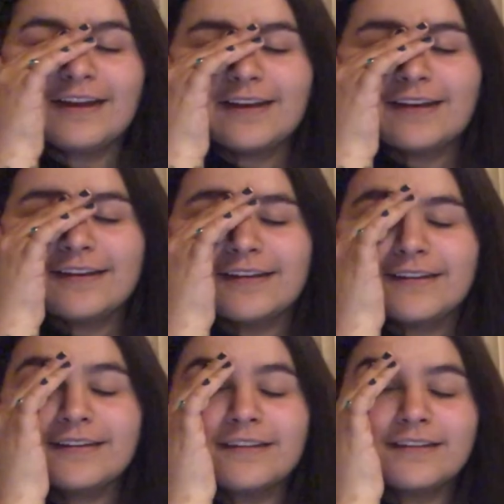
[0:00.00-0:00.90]

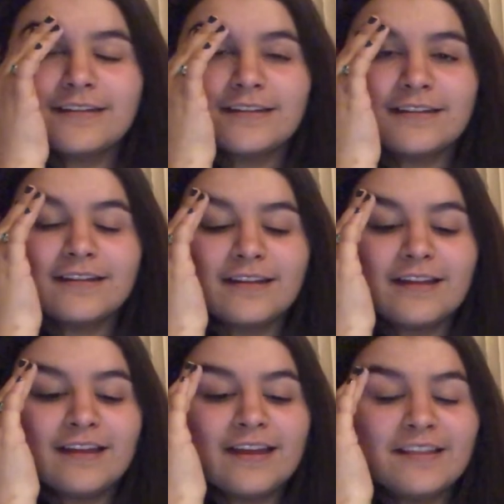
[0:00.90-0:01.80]

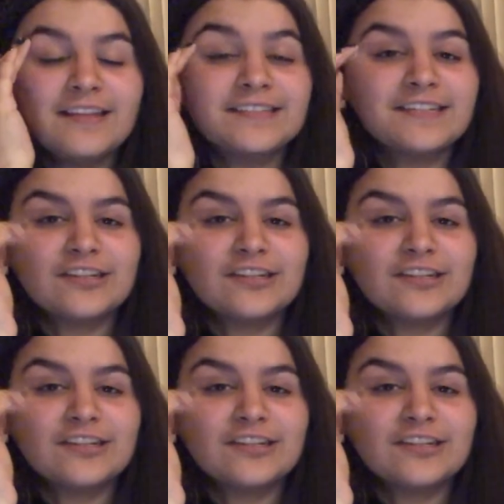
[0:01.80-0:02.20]
This person isn't speaking.